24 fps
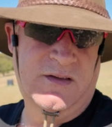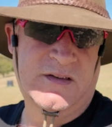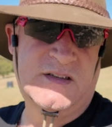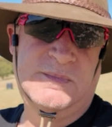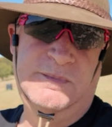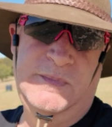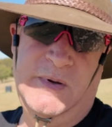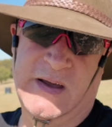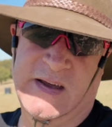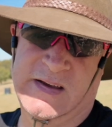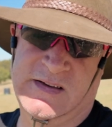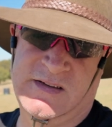The
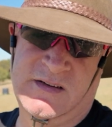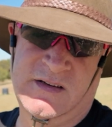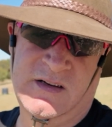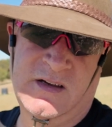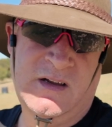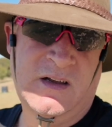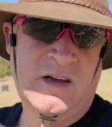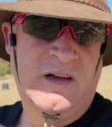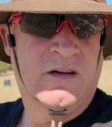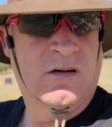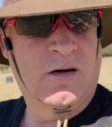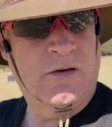specs,
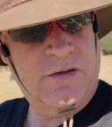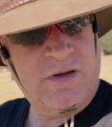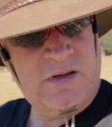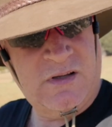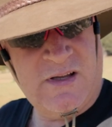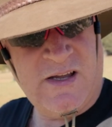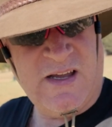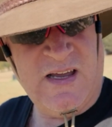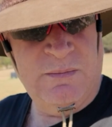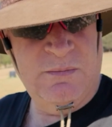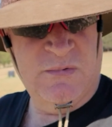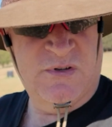all the
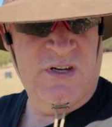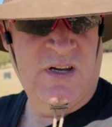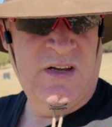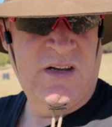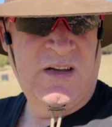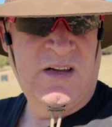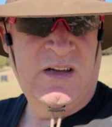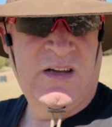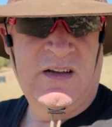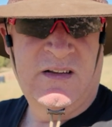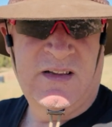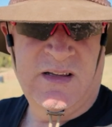claims.
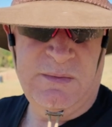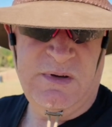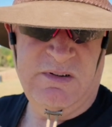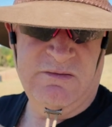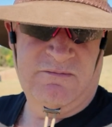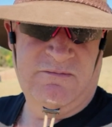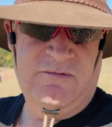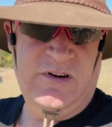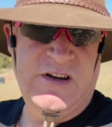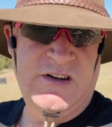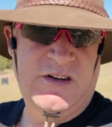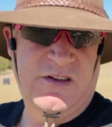Let me
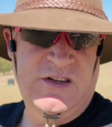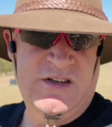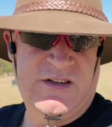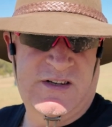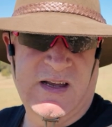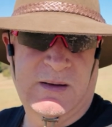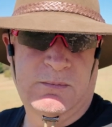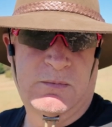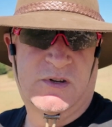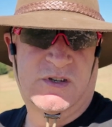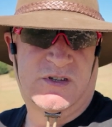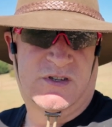read you these
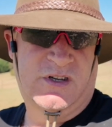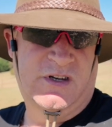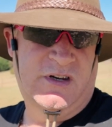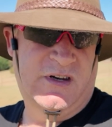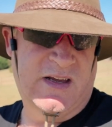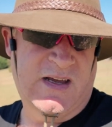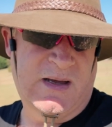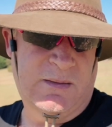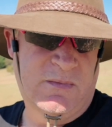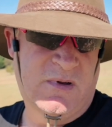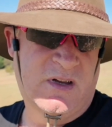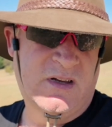numbers
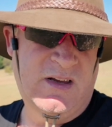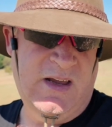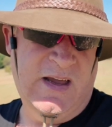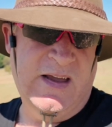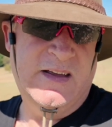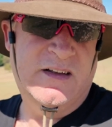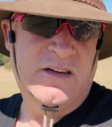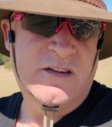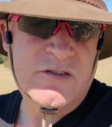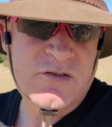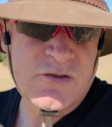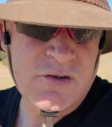and um,
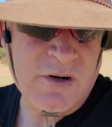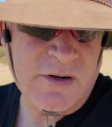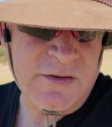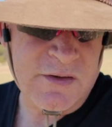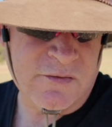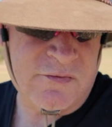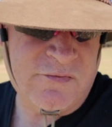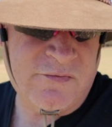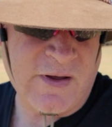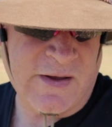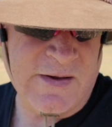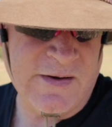yeah, try not
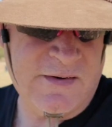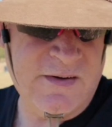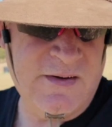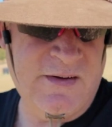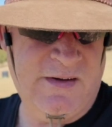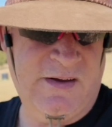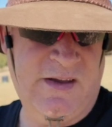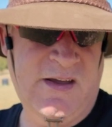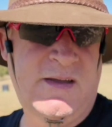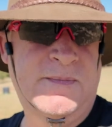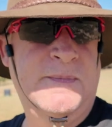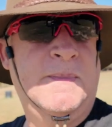to faint,
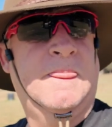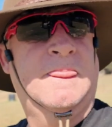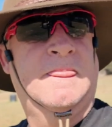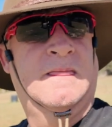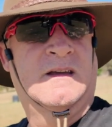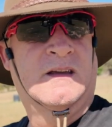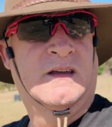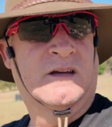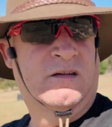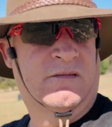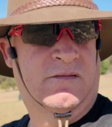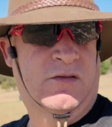okay?
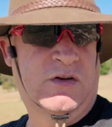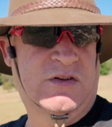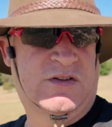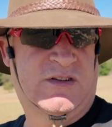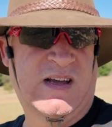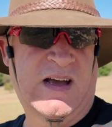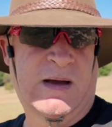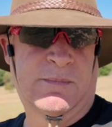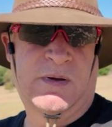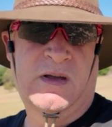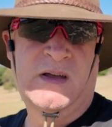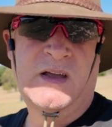
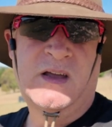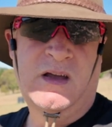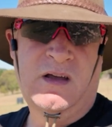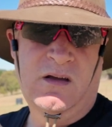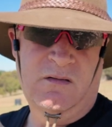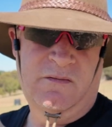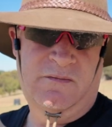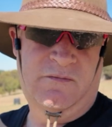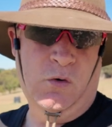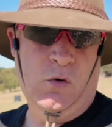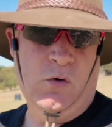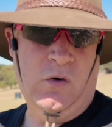First up,
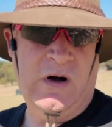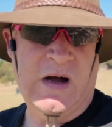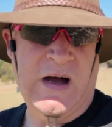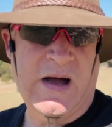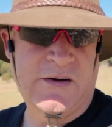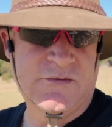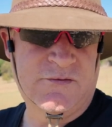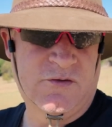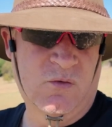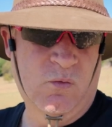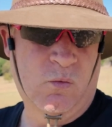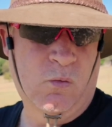
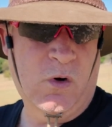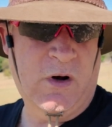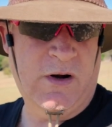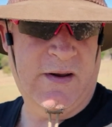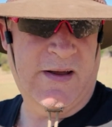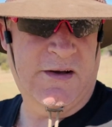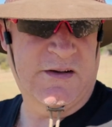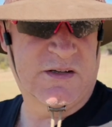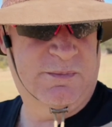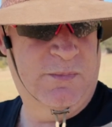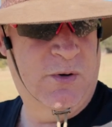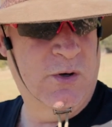400 watt
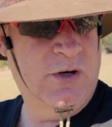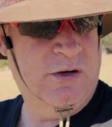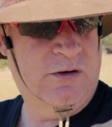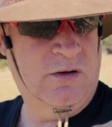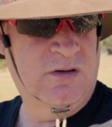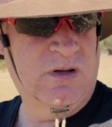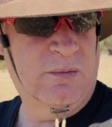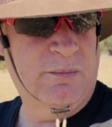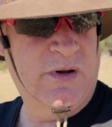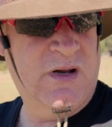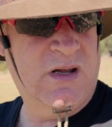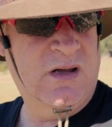hours per
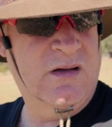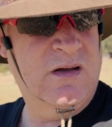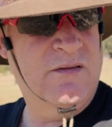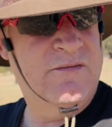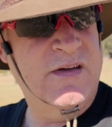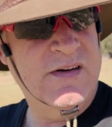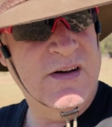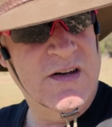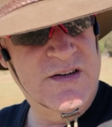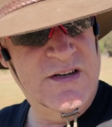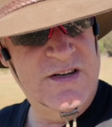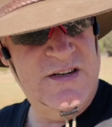kilometer
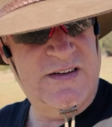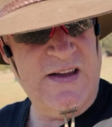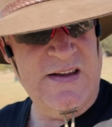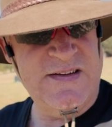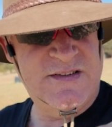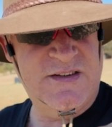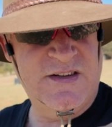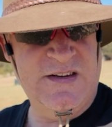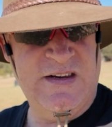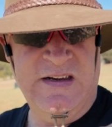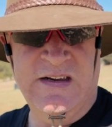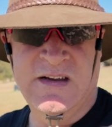of energy
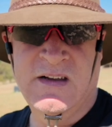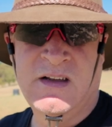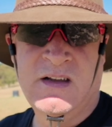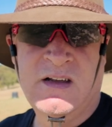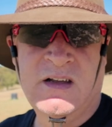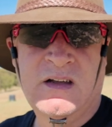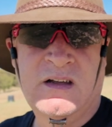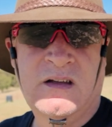density.